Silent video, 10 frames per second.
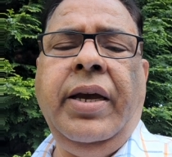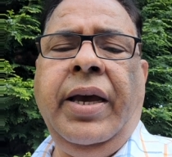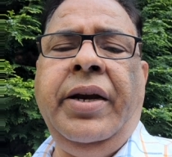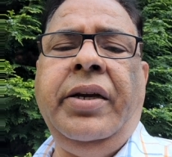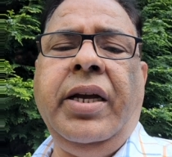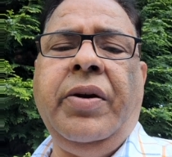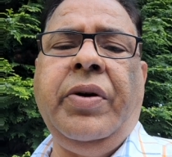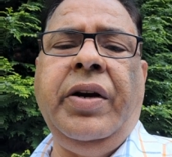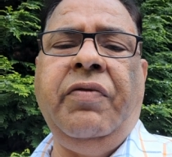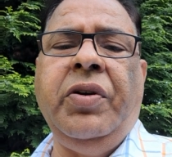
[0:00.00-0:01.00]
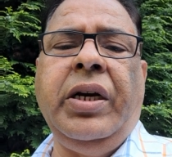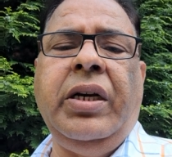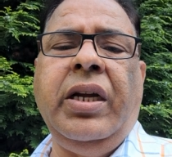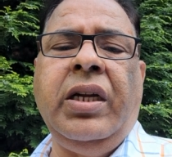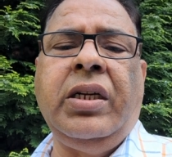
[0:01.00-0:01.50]
In interrogative, you can
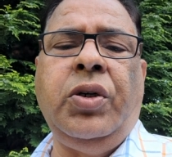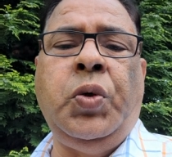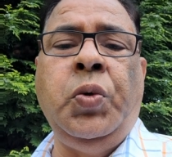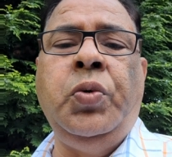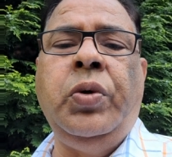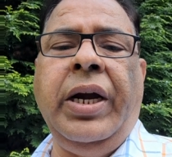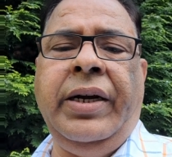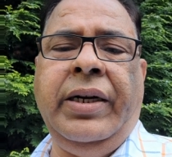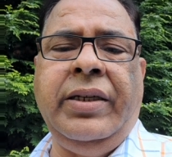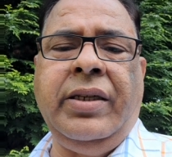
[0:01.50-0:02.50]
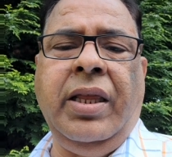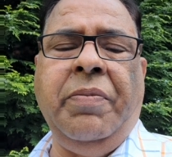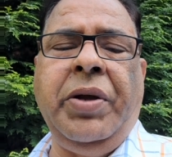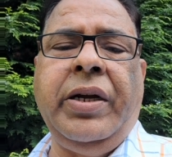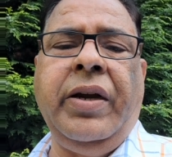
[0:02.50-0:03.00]
take do and does in the
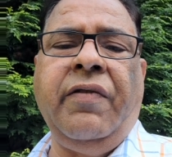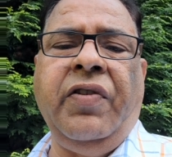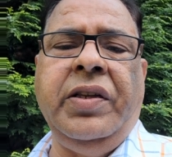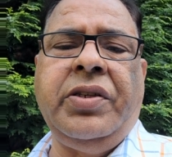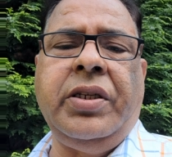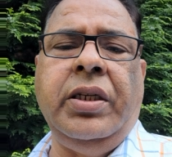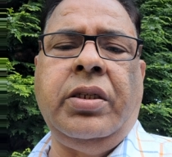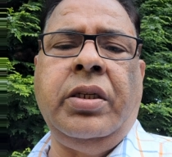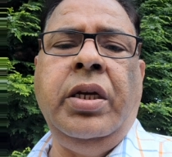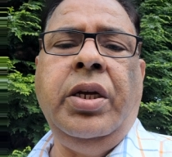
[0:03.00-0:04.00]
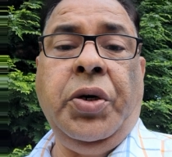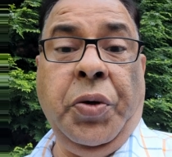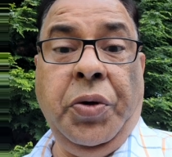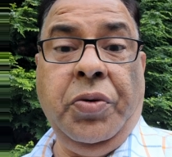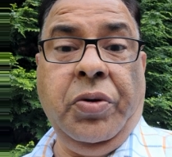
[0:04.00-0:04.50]
beginning. For instance, do
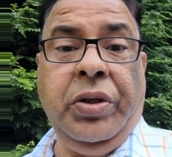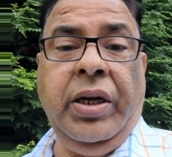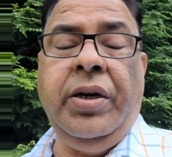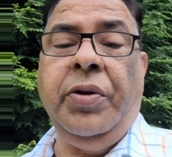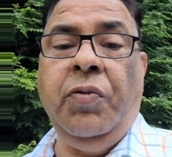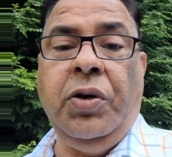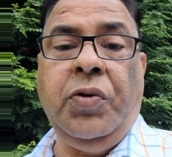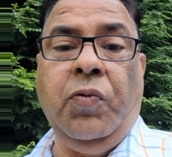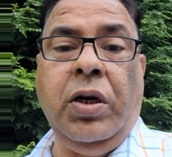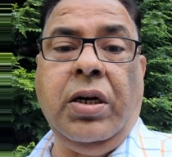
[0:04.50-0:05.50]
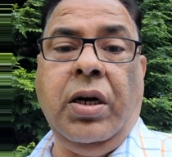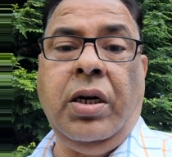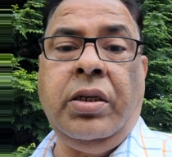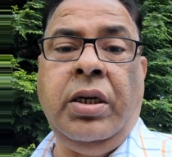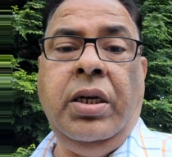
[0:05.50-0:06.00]
you go there, do you want to work
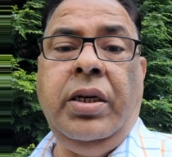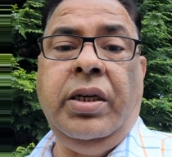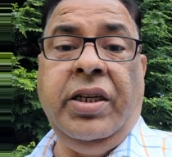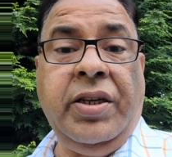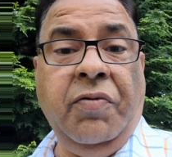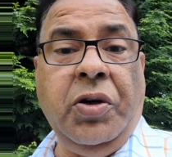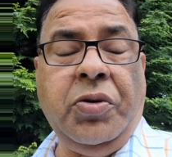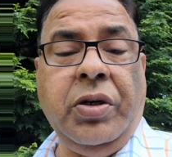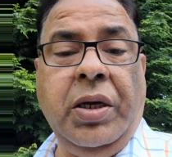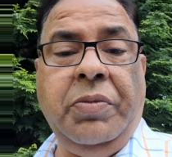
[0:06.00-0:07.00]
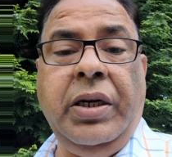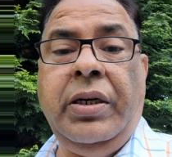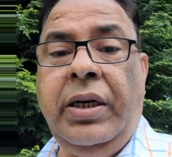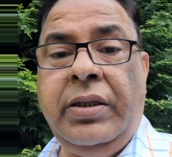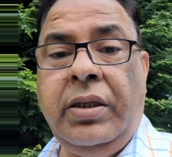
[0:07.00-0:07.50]
hard, does he want to come
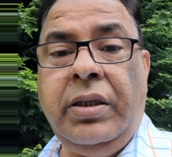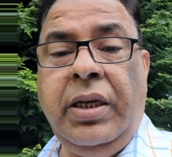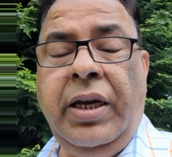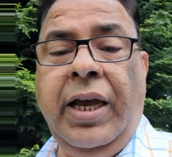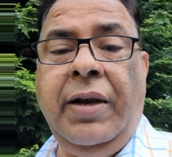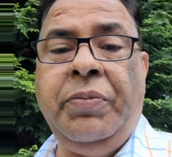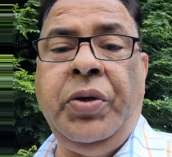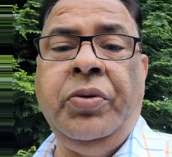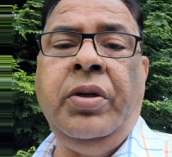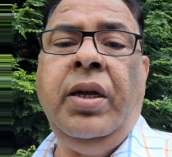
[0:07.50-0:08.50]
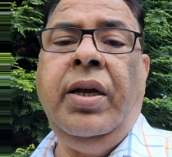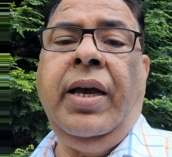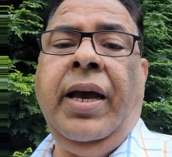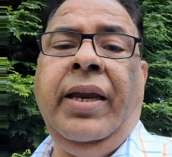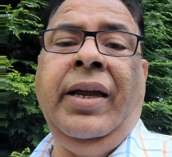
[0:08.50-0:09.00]
here, does he help you?
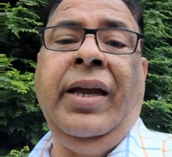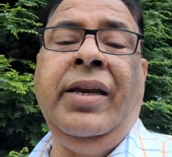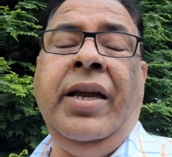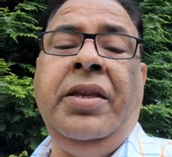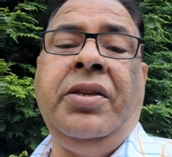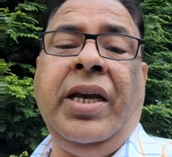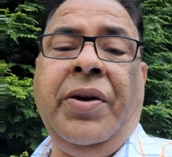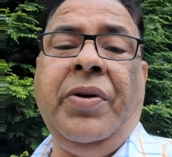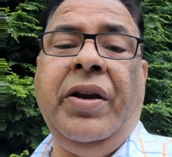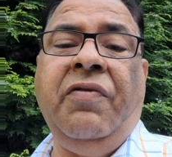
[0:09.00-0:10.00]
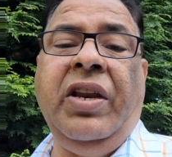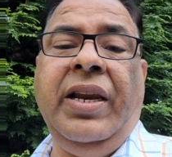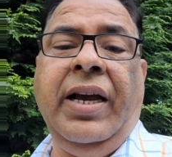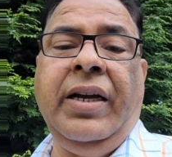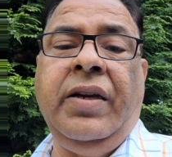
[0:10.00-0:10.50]
And in interrogative and
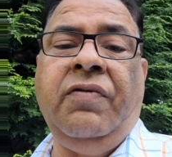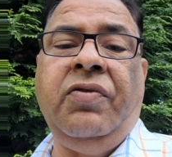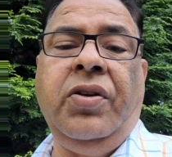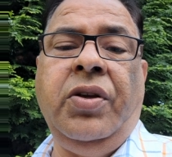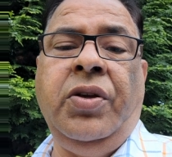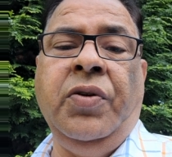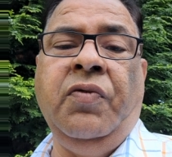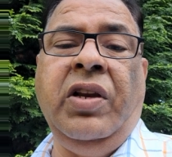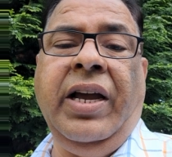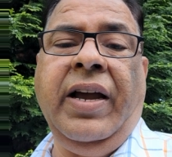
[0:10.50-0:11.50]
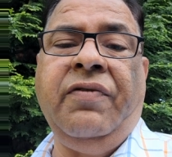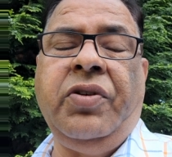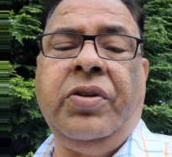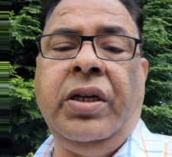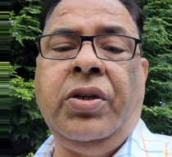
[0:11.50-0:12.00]
negative, you will have
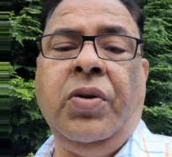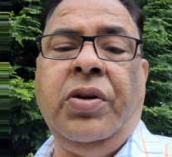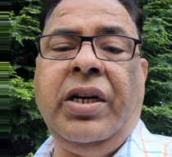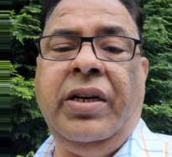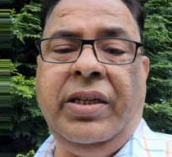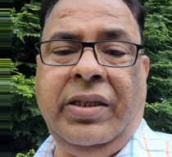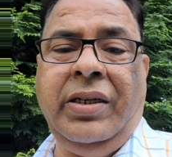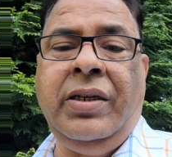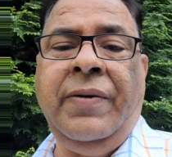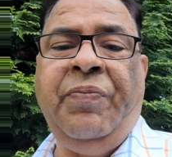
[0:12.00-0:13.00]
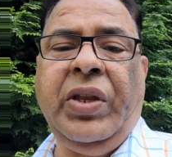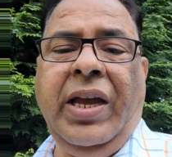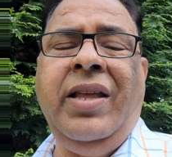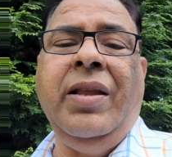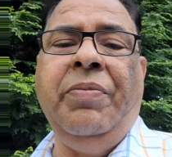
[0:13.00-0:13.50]
to take don't and doesn't
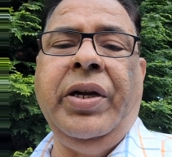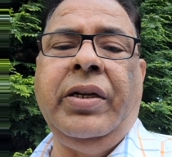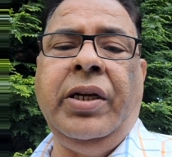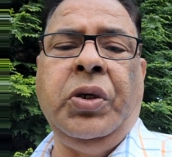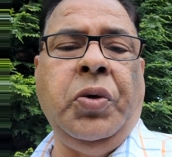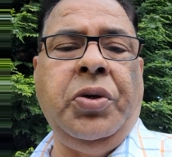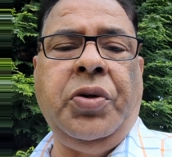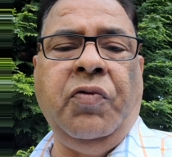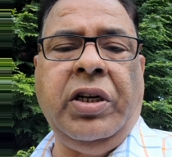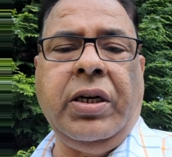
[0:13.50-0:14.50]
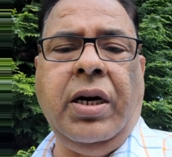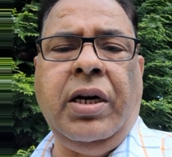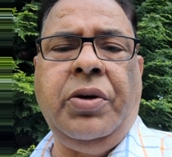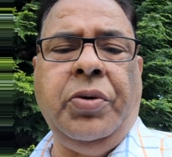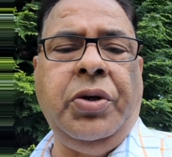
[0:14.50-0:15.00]
in the beginning. Don't you work
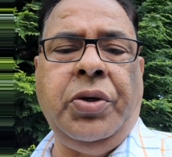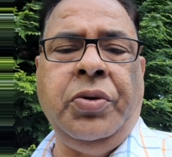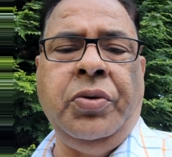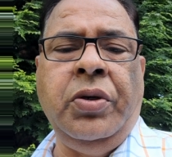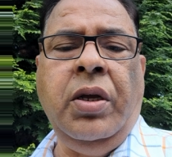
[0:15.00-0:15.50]
hard, don't you